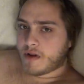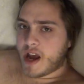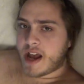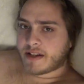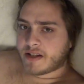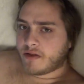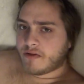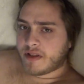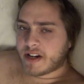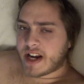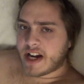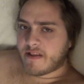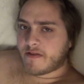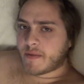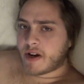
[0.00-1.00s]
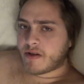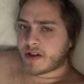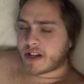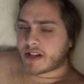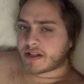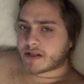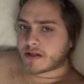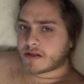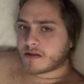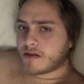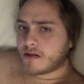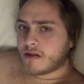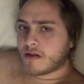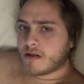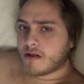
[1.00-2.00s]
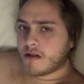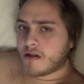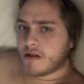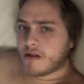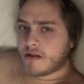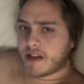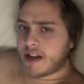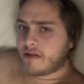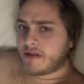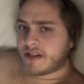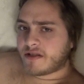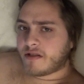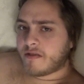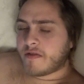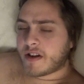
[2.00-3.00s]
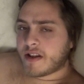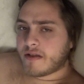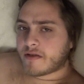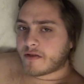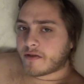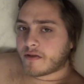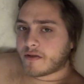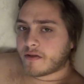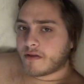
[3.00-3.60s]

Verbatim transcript: And so do the Native Americans. They don't deserve it either.